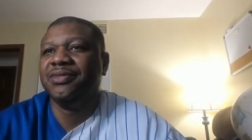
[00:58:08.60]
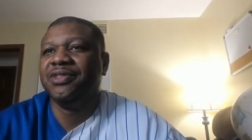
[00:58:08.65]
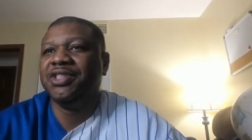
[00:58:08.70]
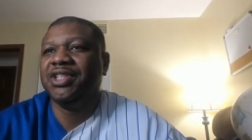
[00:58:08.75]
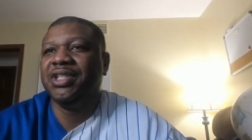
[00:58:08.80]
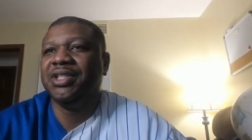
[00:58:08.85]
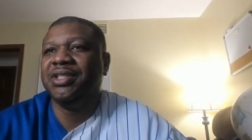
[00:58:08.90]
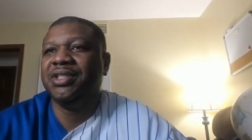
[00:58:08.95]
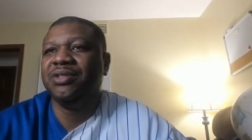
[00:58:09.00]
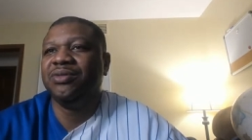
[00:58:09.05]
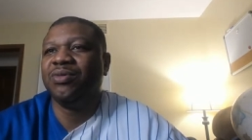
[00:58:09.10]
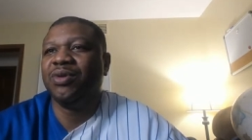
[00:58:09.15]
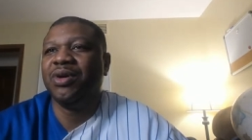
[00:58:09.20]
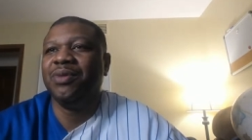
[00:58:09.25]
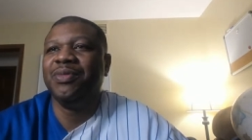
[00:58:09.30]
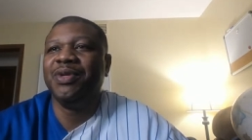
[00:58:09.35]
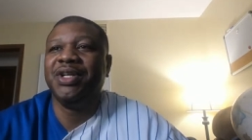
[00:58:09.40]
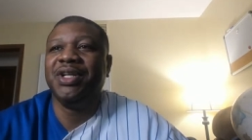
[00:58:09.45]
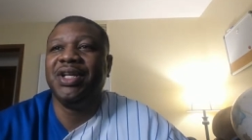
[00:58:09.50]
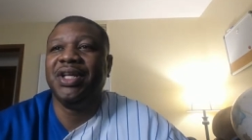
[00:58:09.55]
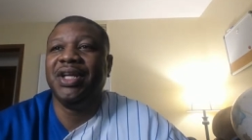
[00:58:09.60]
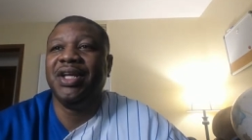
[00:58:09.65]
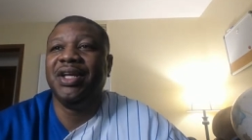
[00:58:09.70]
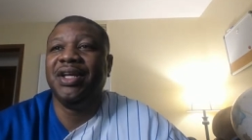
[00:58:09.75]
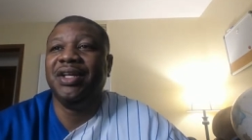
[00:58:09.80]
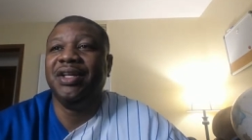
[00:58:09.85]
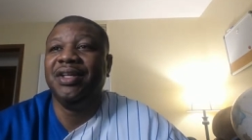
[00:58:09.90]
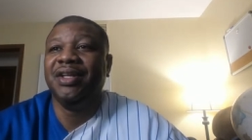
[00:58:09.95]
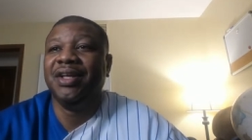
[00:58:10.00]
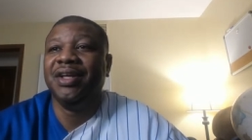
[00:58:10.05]
Jenny's rumming it
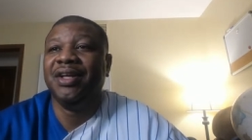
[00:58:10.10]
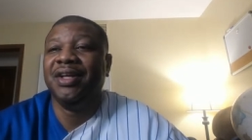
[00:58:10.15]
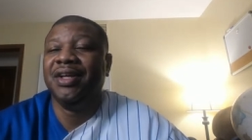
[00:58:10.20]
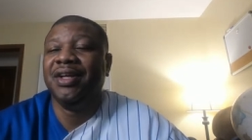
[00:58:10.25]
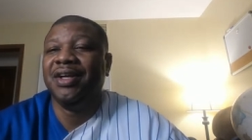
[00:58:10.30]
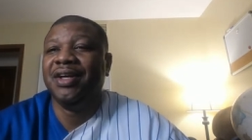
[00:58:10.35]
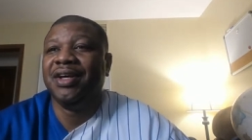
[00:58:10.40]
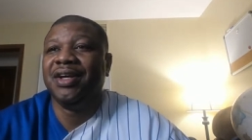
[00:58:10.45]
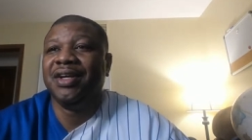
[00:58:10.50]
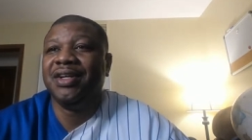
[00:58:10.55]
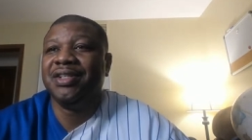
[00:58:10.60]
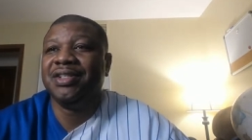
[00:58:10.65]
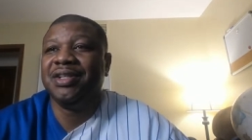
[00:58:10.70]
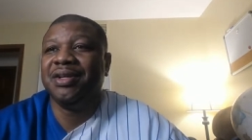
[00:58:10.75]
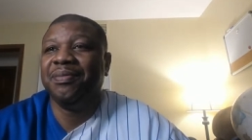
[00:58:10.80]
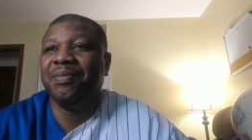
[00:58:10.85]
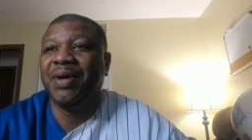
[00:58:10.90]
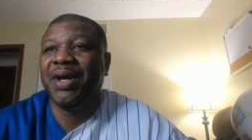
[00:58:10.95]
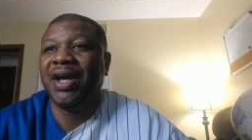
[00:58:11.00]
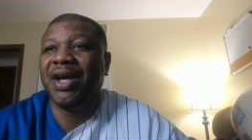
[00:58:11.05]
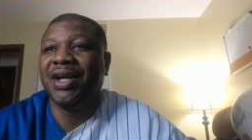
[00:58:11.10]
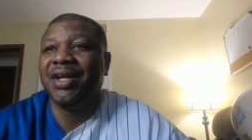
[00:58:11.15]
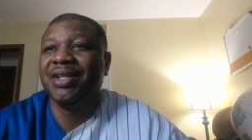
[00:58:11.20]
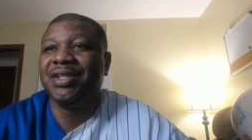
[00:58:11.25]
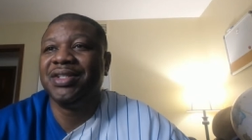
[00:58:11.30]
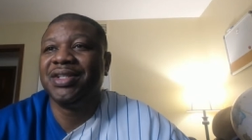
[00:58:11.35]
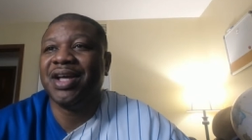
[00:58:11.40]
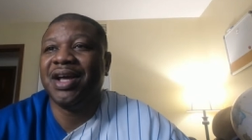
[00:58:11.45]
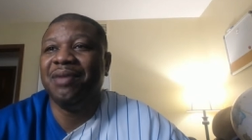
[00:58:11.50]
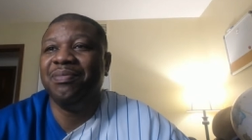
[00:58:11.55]
in because her
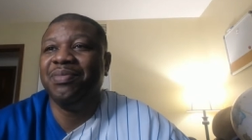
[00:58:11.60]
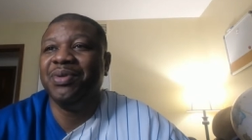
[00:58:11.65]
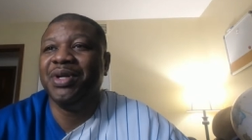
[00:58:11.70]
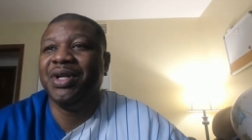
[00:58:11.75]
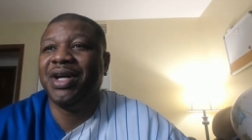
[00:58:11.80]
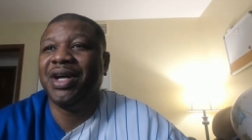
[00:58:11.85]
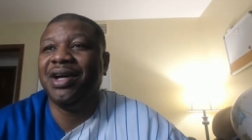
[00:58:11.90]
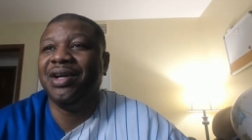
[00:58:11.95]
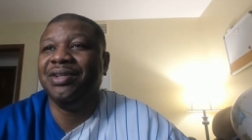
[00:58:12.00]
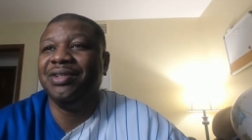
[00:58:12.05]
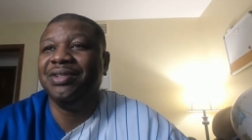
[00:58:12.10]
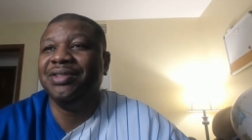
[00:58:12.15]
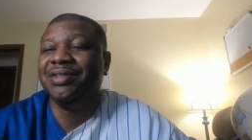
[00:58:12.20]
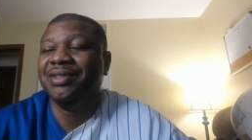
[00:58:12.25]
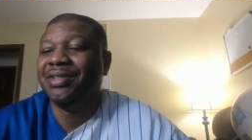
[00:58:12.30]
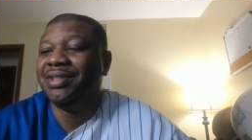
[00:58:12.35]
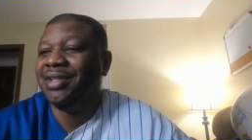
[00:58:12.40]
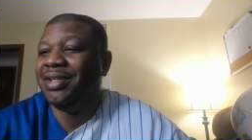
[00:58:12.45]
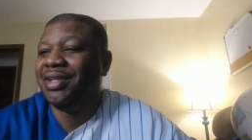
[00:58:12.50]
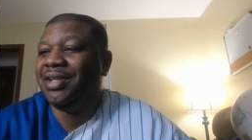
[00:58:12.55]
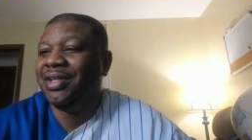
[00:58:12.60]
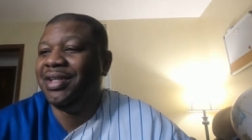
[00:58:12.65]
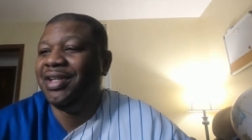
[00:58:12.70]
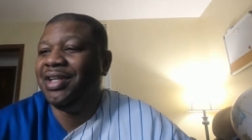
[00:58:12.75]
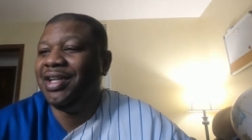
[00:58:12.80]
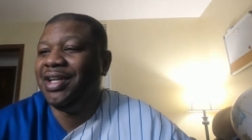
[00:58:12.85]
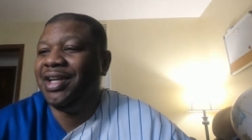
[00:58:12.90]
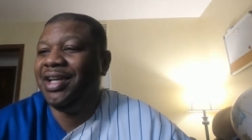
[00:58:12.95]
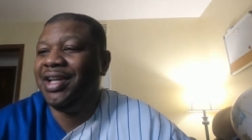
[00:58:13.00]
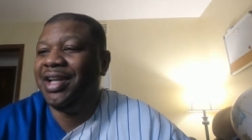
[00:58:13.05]
Packers got put out.
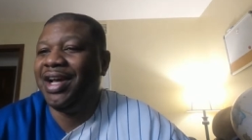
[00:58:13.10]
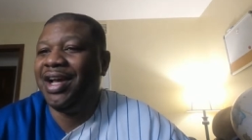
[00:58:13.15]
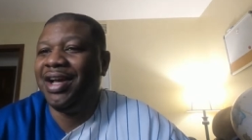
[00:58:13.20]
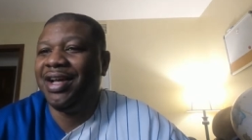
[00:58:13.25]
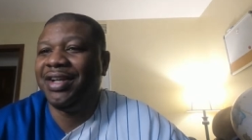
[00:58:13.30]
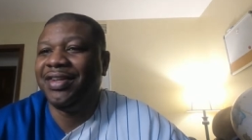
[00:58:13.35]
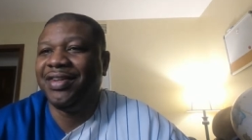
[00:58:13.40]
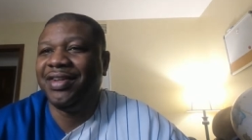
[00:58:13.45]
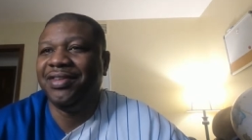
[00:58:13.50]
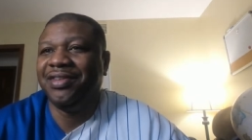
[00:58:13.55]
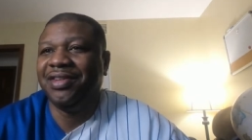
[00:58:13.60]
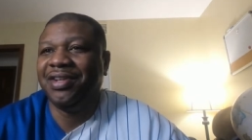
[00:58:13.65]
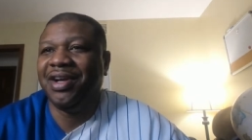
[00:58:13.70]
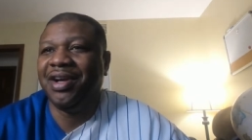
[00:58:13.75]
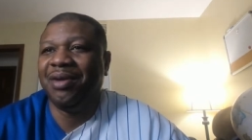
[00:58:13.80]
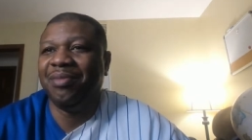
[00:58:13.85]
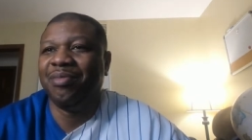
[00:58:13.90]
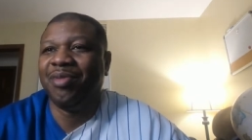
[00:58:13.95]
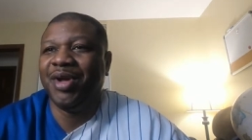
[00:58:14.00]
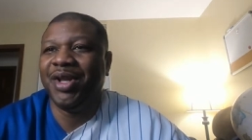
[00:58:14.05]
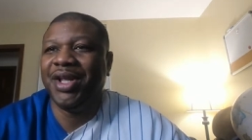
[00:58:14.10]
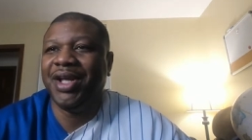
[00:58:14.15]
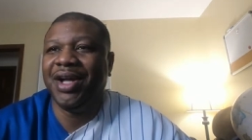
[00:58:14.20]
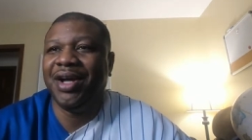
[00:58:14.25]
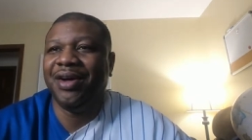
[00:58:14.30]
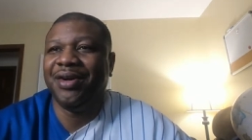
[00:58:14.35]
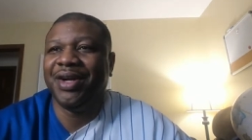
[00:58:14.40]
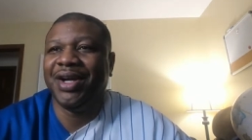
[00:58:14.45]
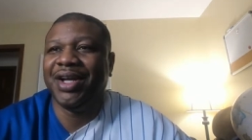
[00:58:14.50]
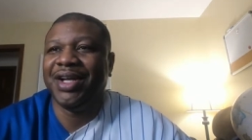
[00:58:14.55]
And now since Tom Brady
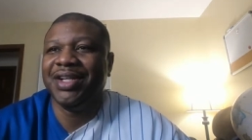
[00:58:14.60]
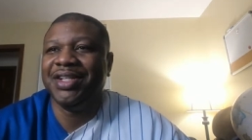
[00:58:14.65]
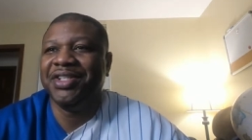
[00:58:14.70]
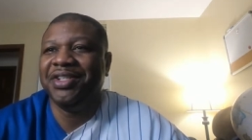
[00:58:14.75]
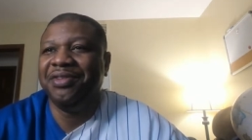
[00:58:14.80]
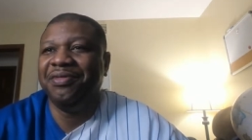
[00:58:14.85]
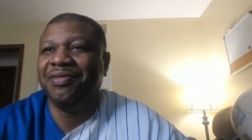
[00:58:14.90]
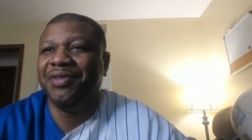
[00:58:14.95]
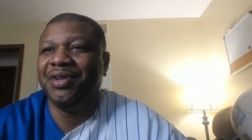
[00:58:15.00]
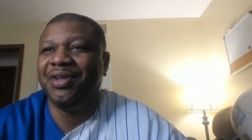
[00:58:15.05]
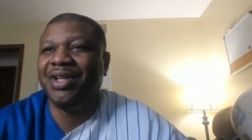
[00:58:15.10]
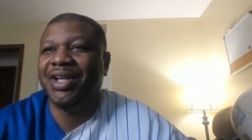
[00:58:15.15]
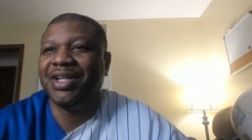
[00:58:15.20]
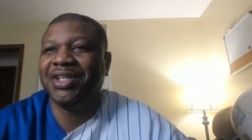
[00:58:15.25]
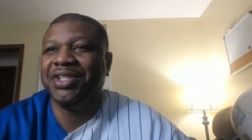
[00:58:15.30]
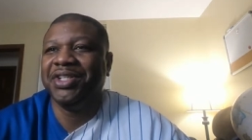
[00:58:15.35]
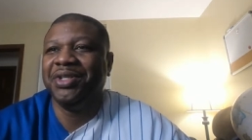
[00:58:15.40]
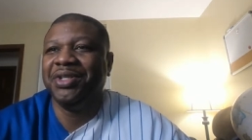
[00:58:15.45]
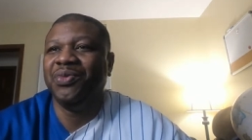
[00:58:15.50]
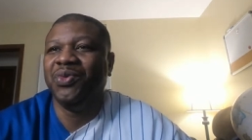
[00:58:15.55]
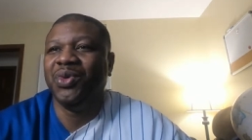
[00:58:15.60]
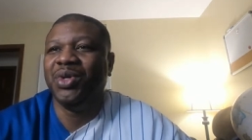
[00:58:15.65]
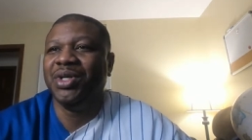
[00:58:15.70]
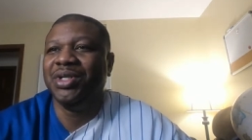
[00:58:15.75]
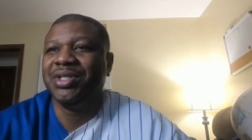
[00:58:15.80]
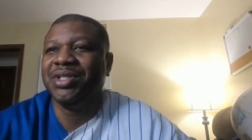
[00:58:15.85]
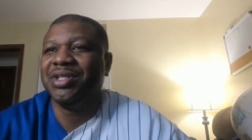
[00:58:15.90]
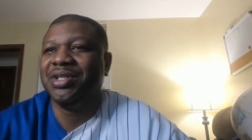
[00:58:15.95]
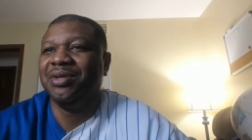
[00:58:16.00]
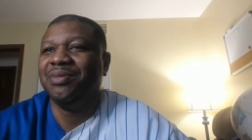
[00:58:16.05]
out, I guess she felt like she
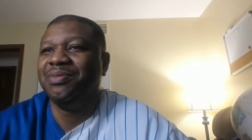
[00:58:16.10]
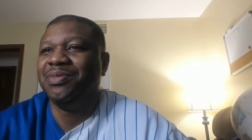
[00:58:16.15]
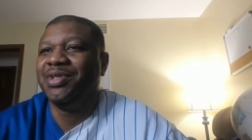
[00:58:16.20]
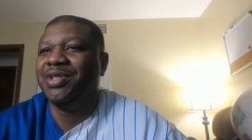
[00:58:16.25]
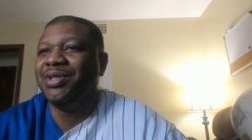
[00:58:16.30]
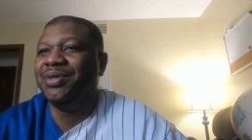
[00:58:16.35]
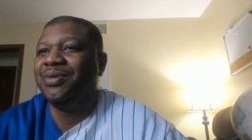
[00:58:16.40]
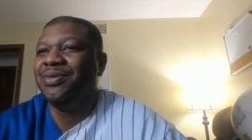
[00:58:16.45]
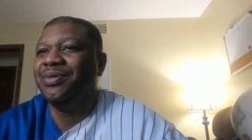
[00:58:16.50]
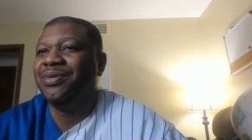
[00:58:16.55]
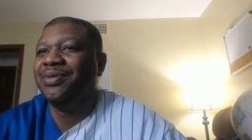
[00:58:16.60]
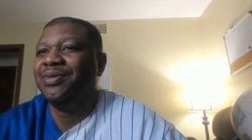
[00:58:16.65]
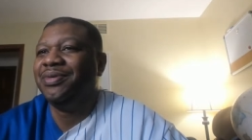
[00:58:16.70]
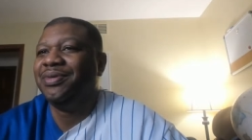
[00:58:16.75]
won something too.